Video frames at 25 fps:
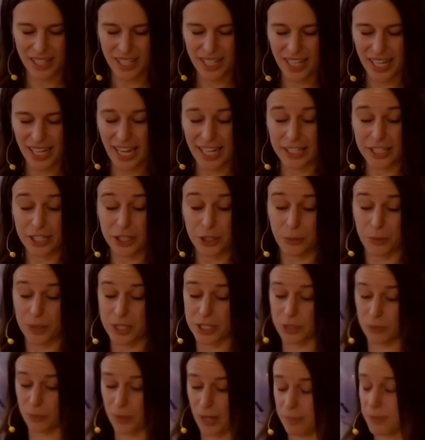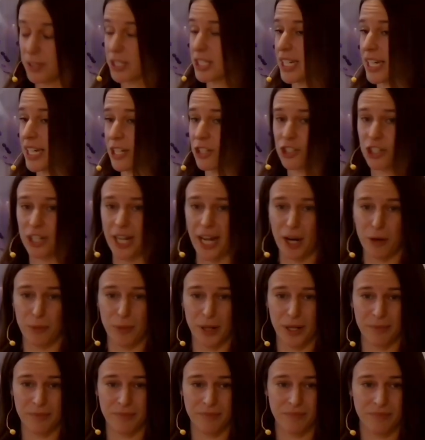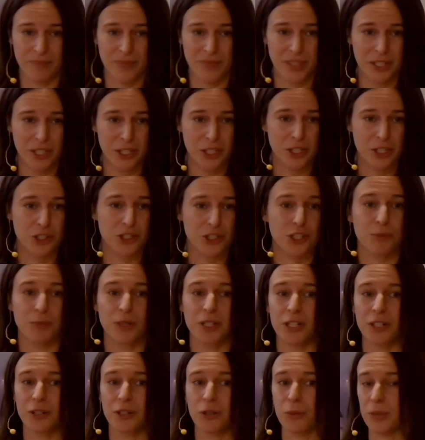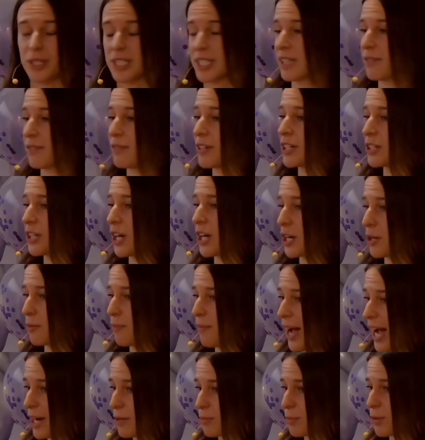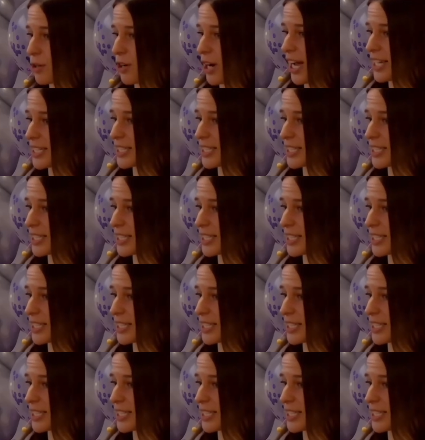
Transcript: And then there was the Reputation album. She'd been receiving a lot of bad press.